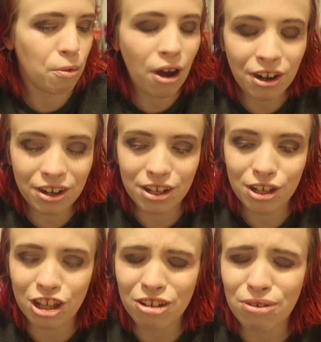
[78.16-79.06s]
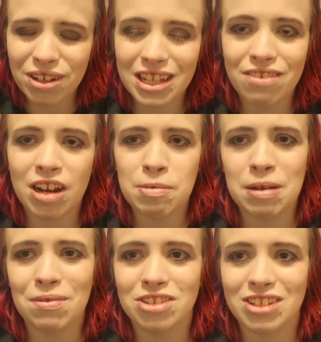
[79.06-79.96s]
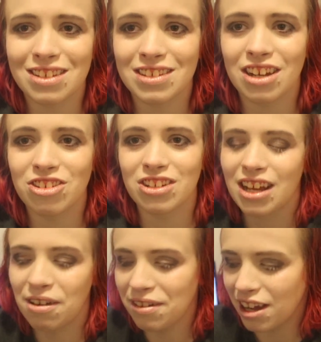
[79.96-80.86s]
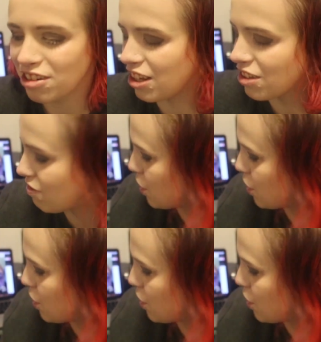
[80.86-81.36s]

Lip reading: One, who in their right mind wants to get sectioned? Actually, that's a